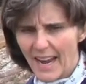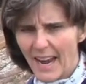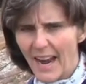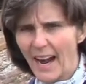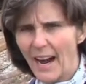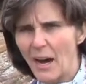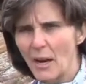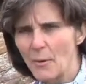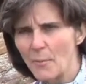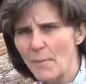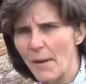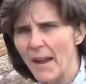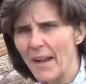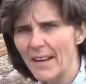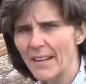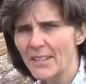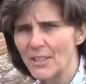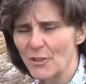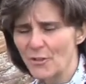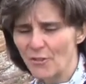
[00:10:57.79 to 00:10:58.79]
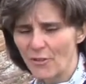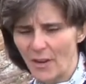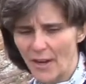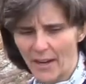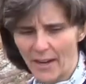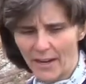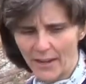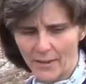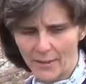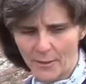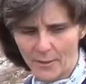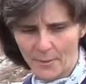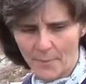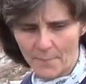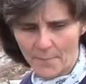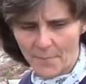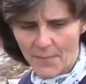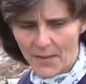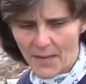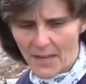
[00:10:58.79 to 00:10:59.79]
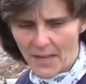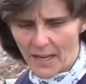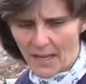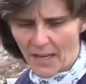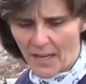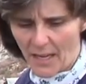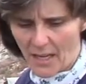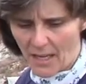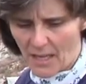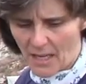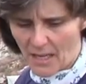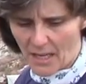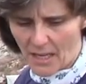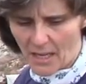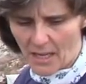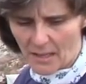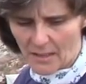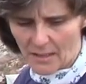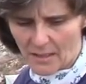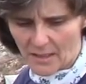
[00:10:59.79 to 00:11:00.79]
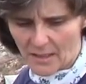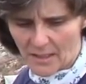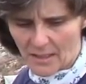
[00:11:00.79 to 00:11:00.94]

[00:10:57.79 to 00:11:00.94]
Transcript: how to manage a fire. And